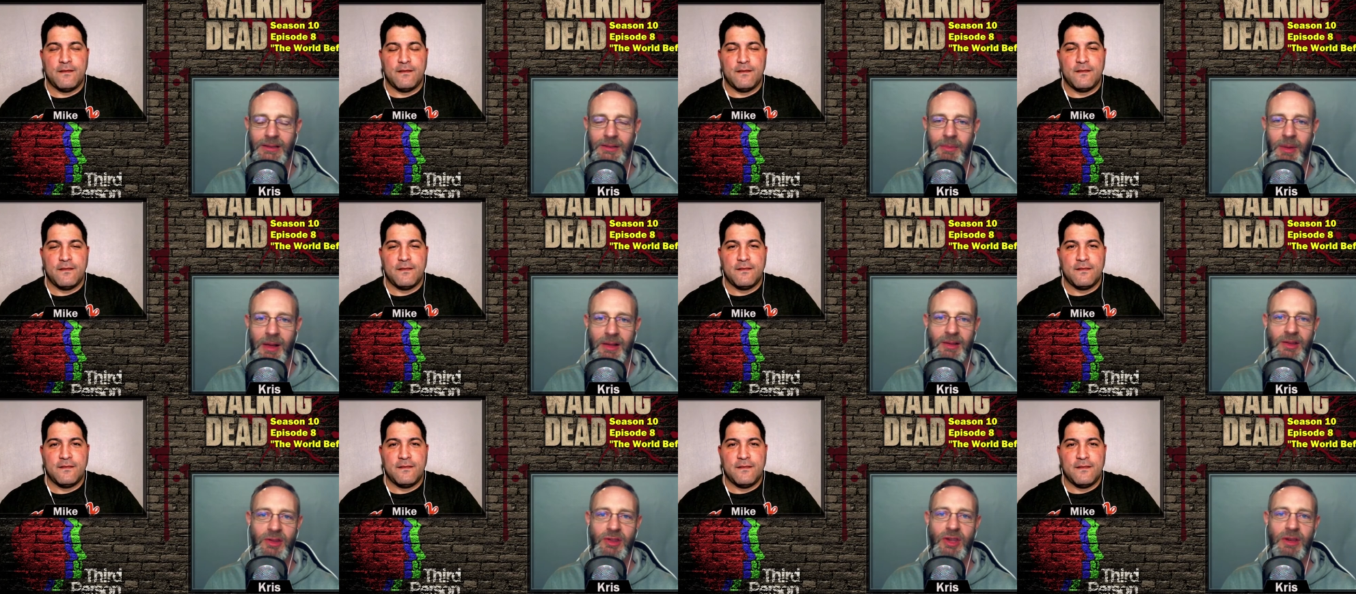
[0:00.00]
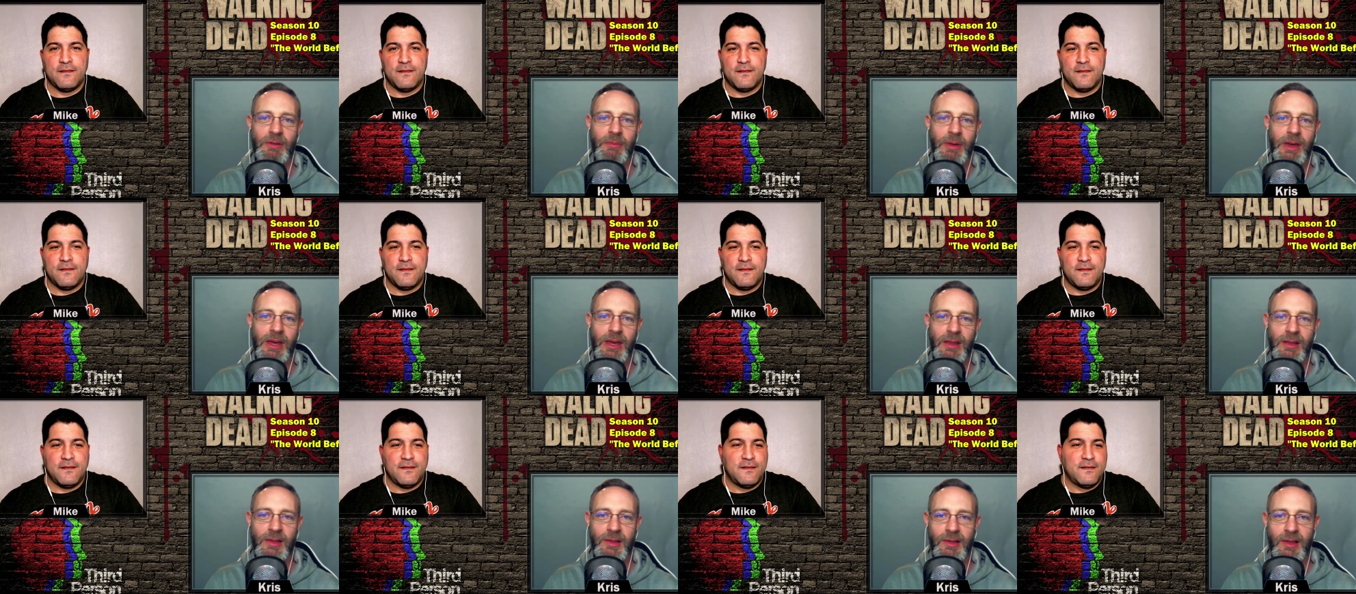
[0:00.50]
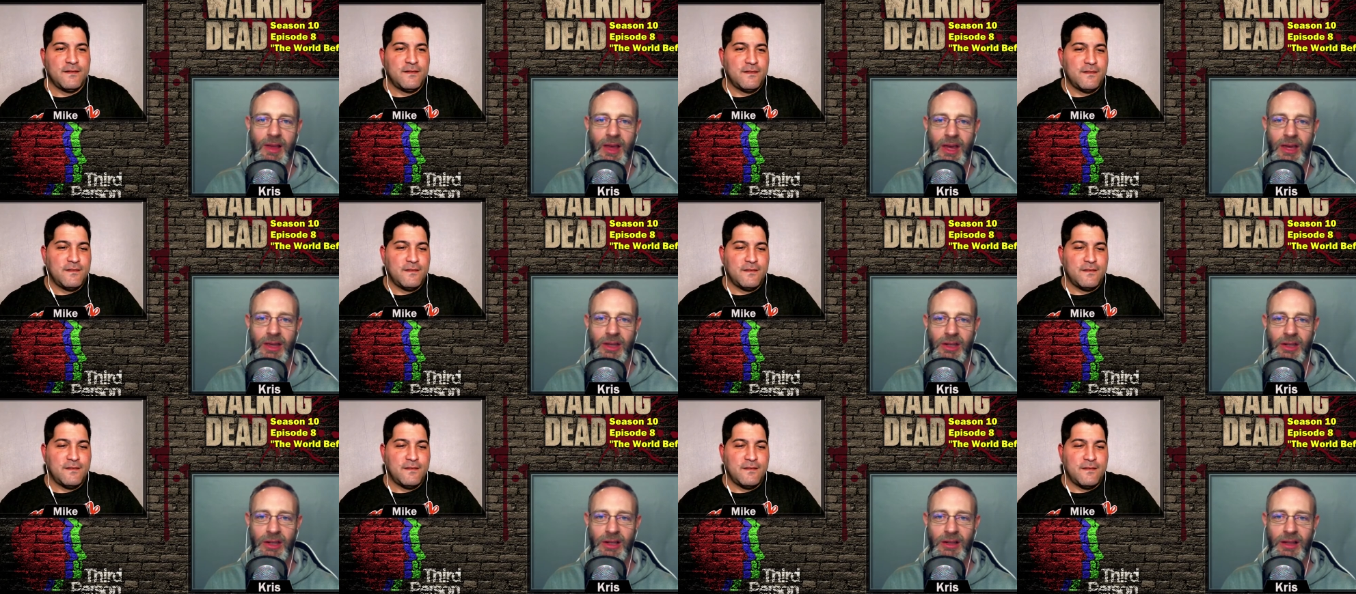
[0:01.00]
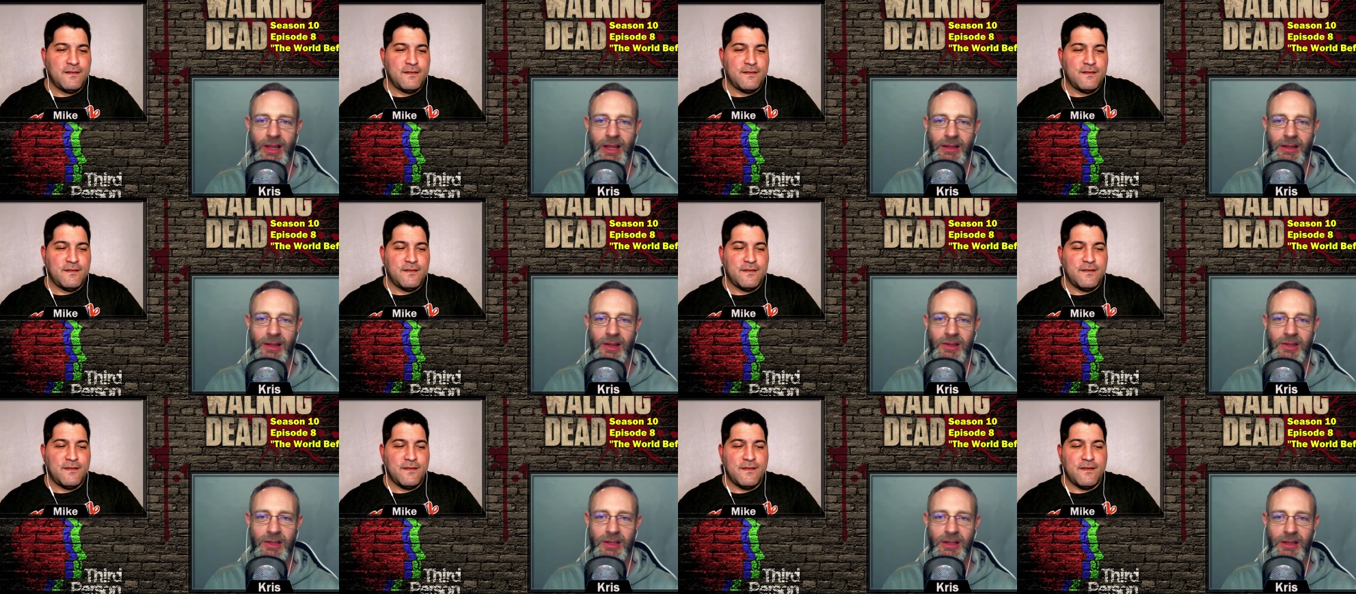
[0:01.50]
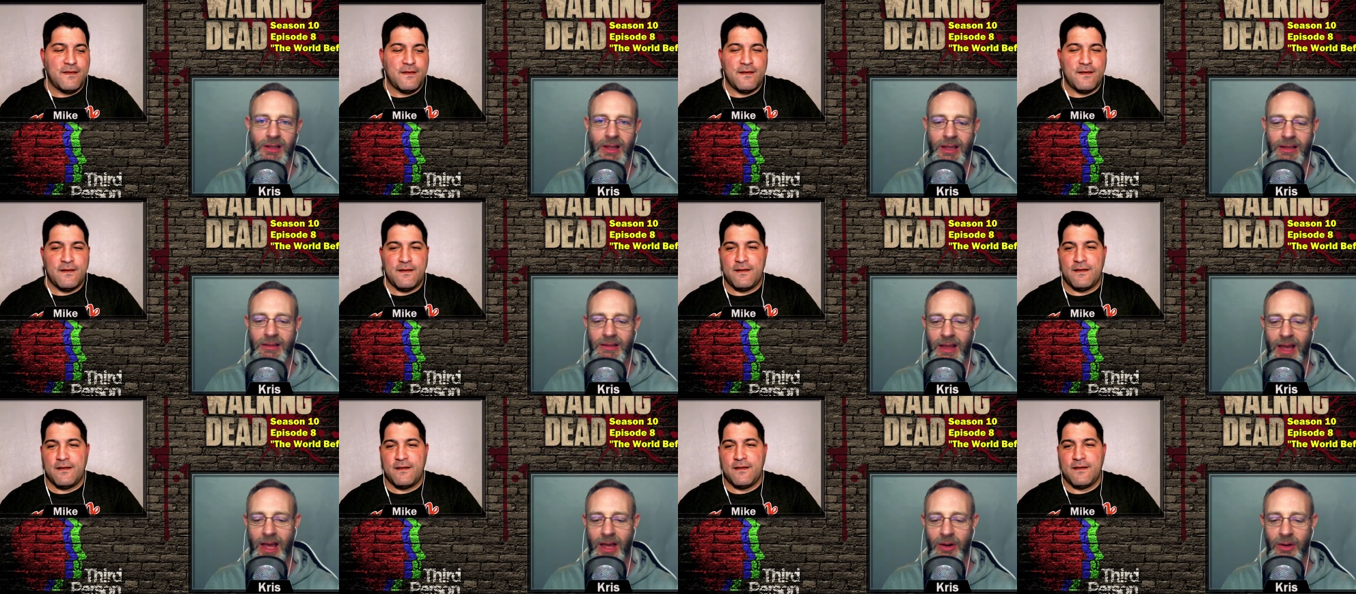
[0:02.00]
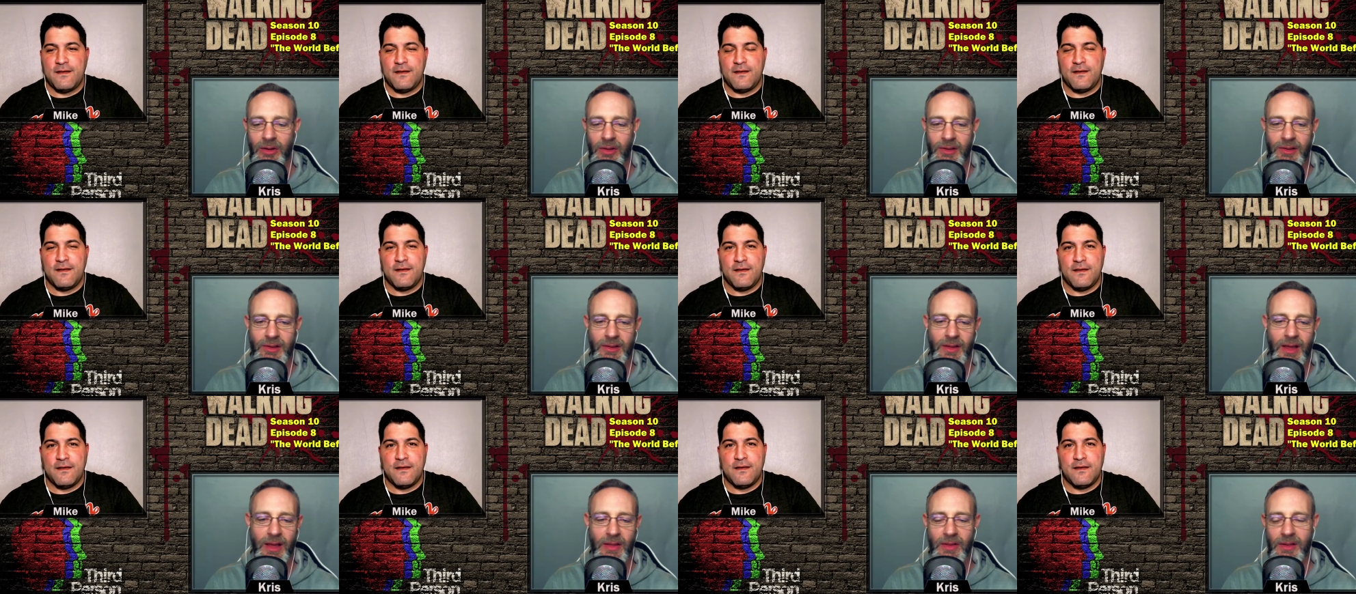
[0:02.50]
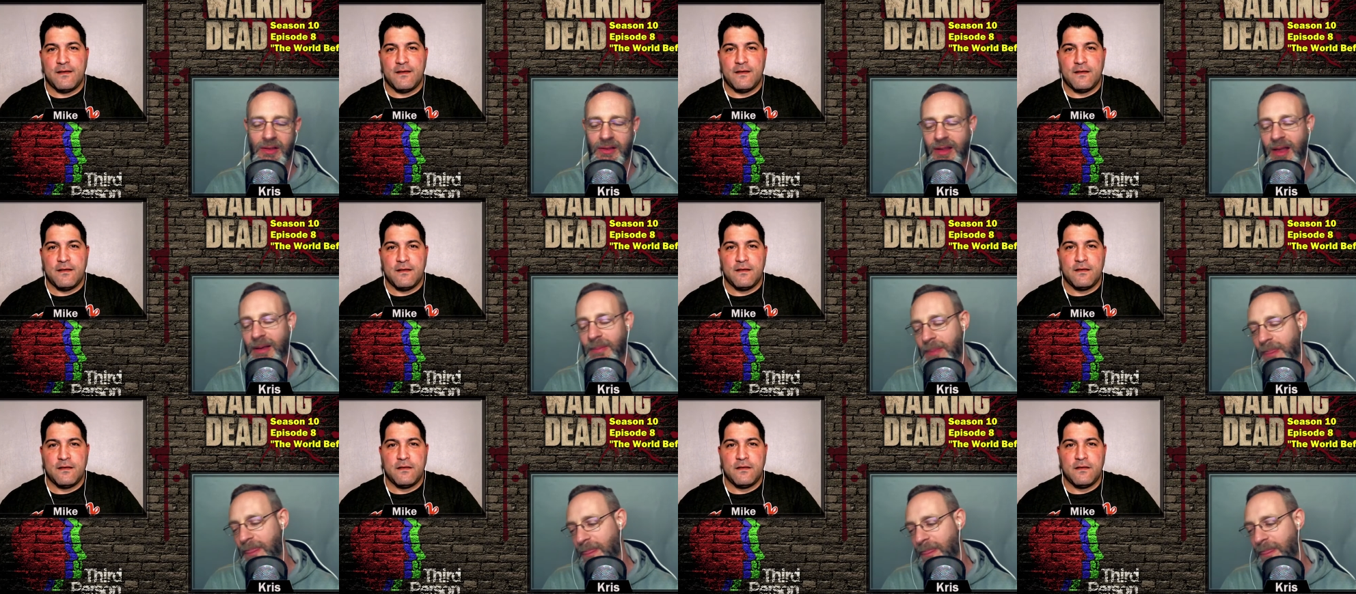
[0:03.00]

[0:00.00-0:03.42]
Speaker 1: messaging me and saying you didn't like this you didn't like that or this and that and this and that